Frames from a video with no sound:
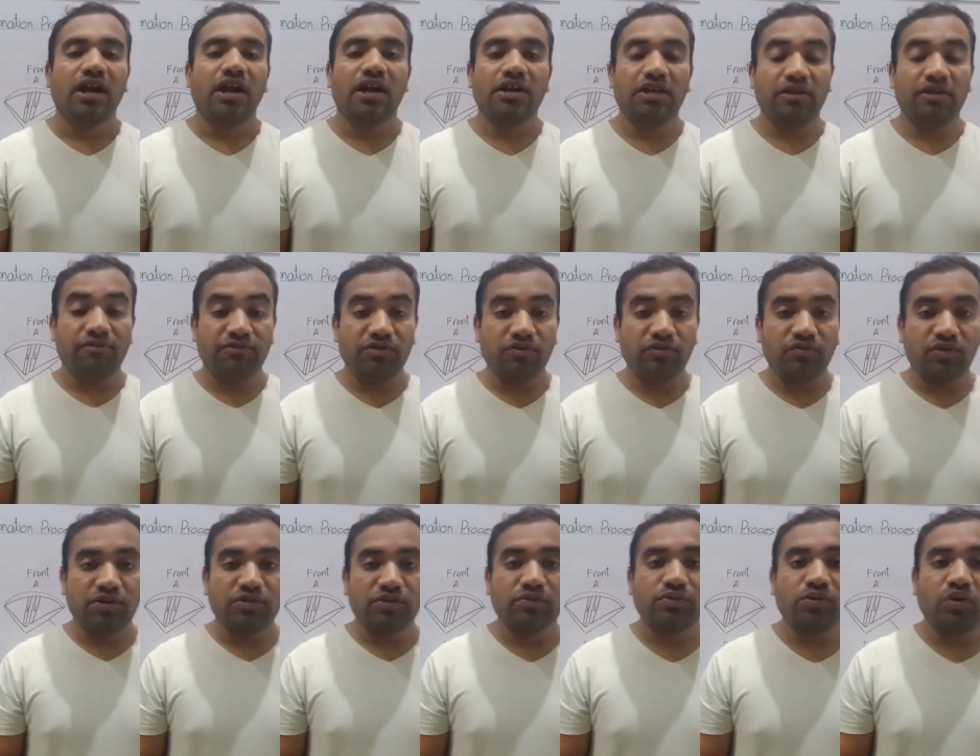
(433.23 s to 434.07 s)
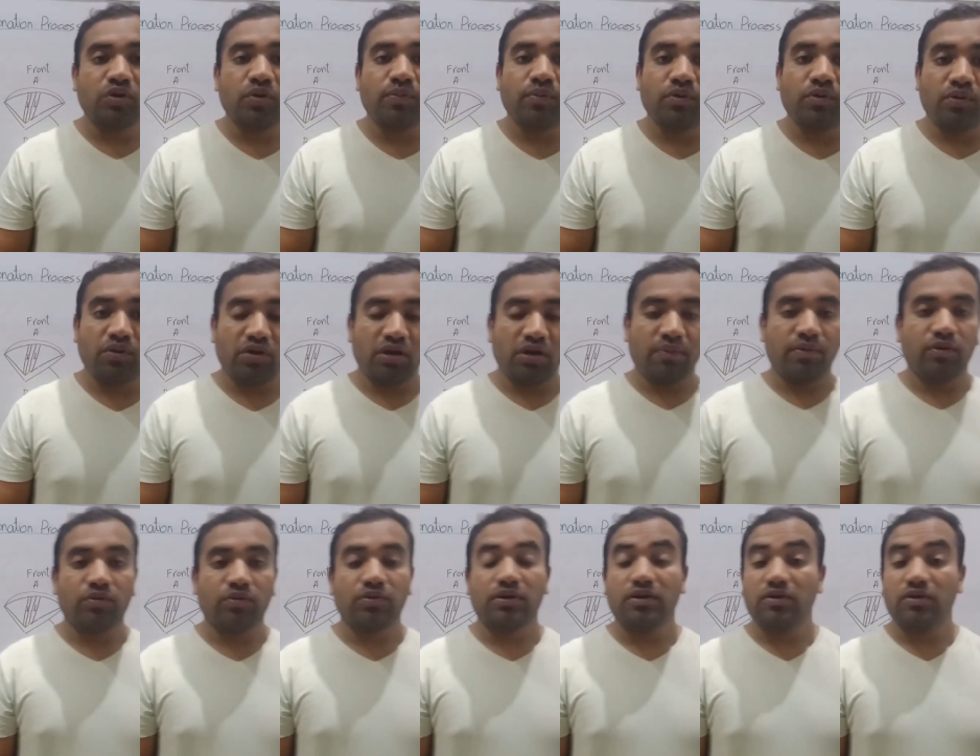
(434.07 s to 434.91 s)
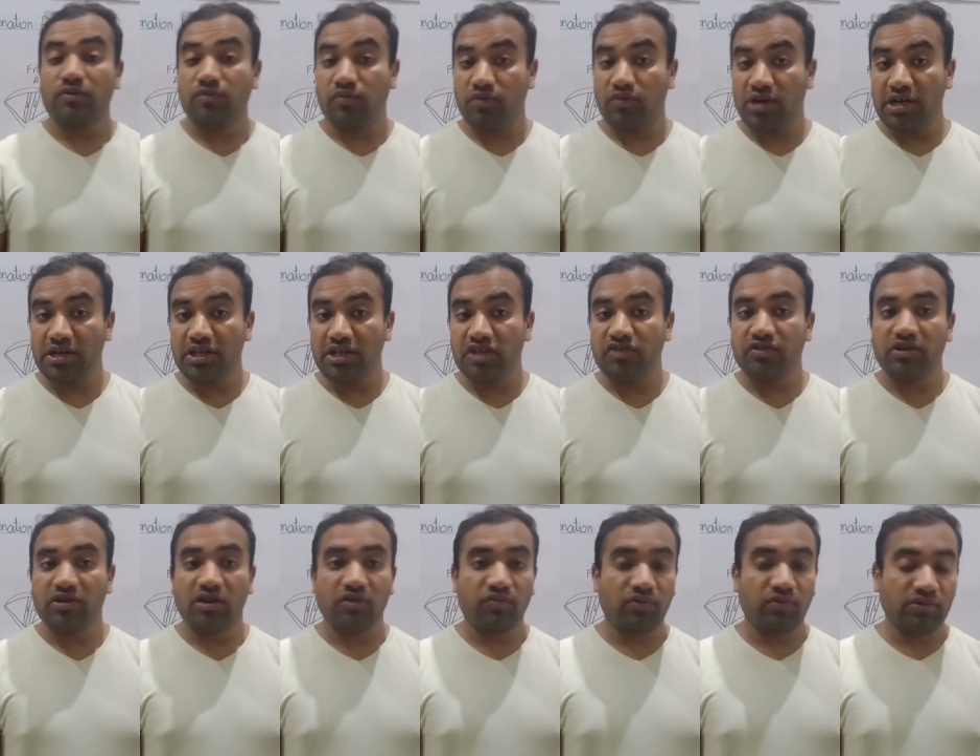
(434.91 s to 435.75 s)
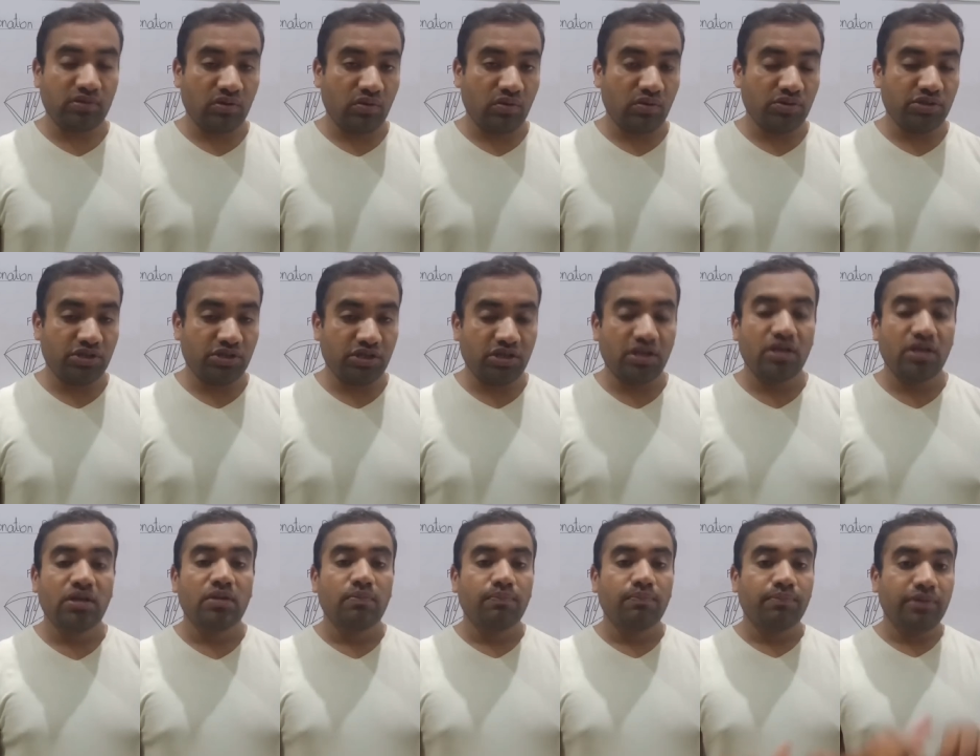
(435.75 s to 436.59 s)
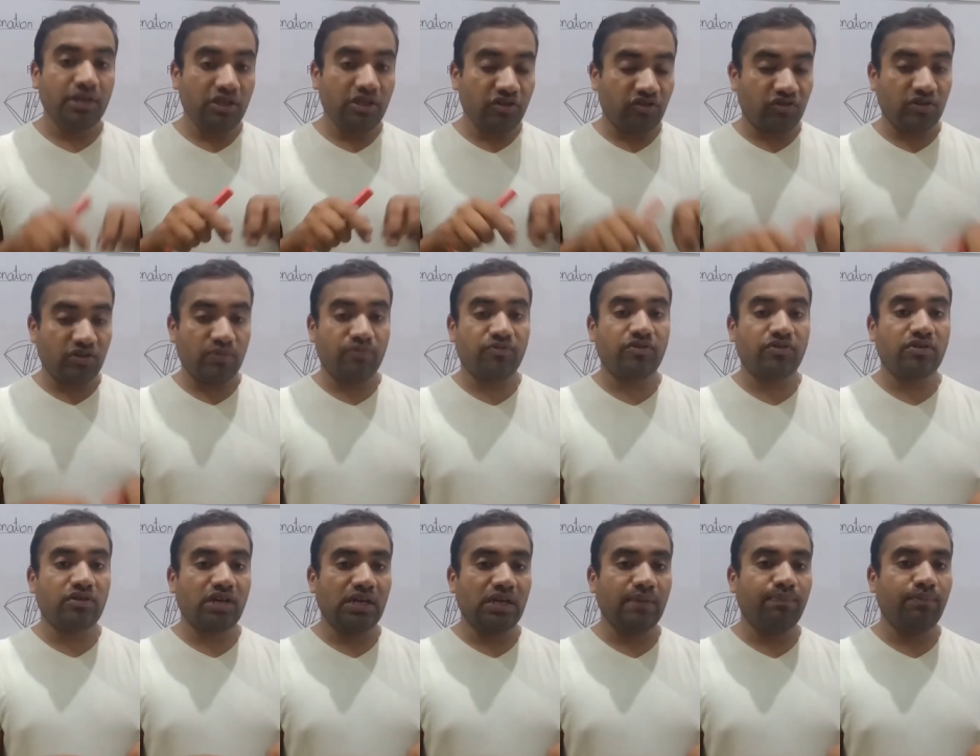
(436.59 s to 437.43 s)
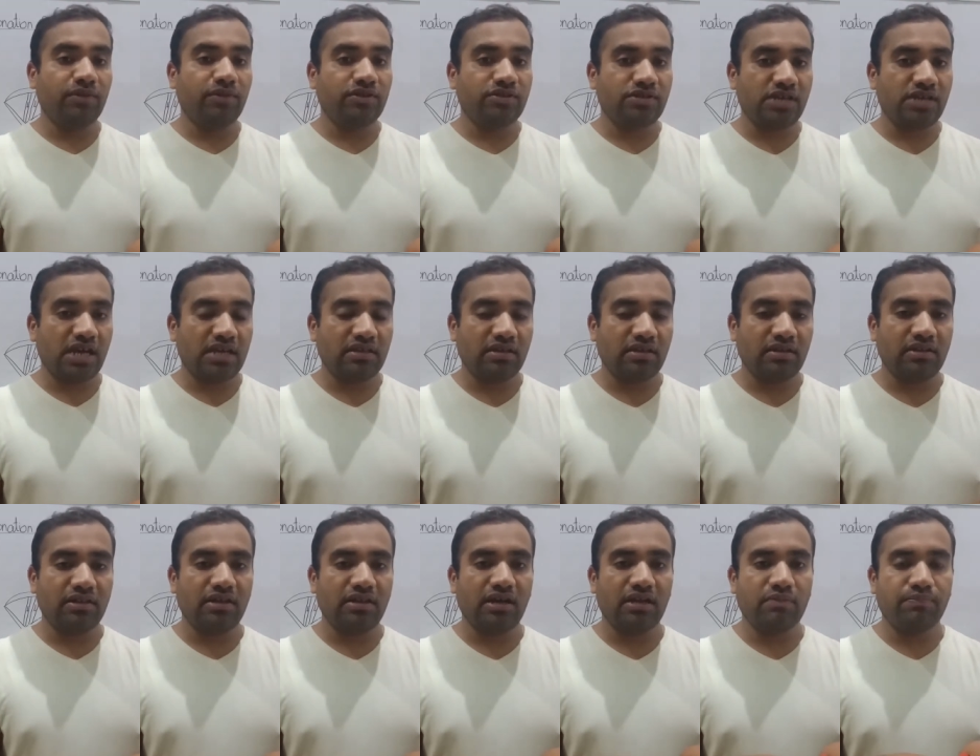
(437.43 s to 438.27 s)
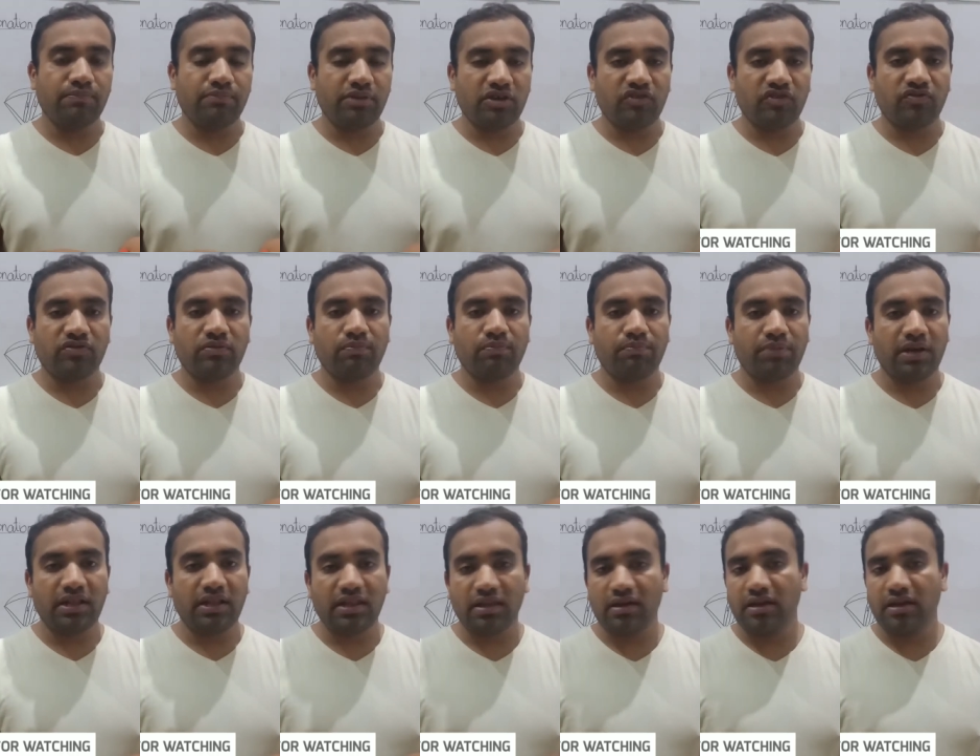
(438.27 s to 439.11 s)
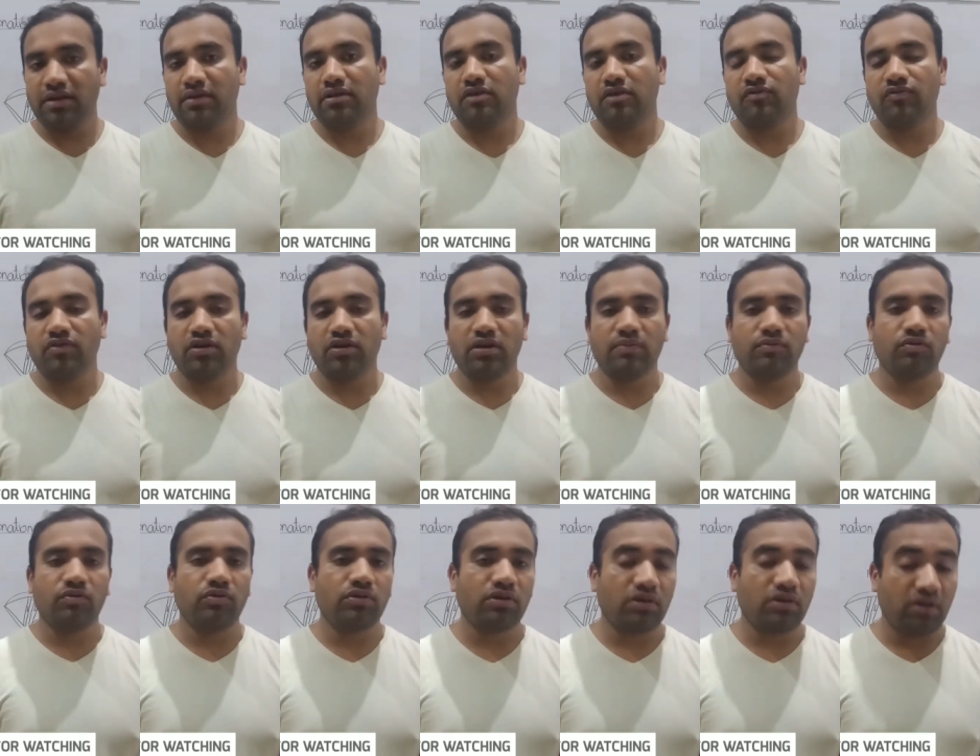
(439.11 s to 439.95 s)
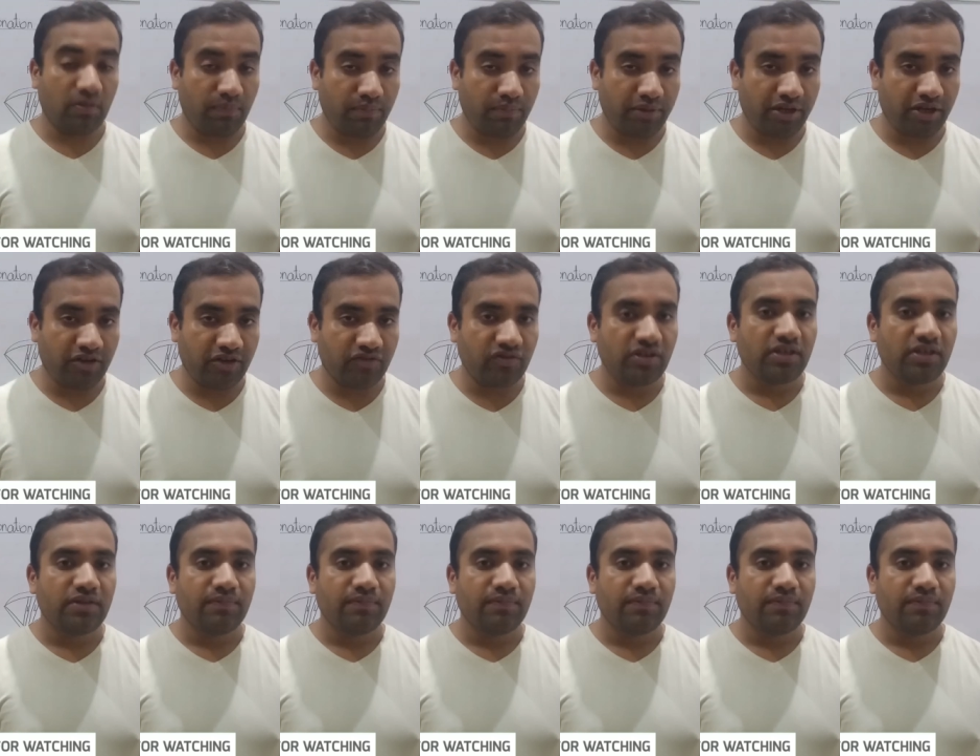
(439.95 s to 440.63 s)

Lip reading: And if you want to know more about phonetics and phonology, please subscribe the channel and press the bell icon for more updates.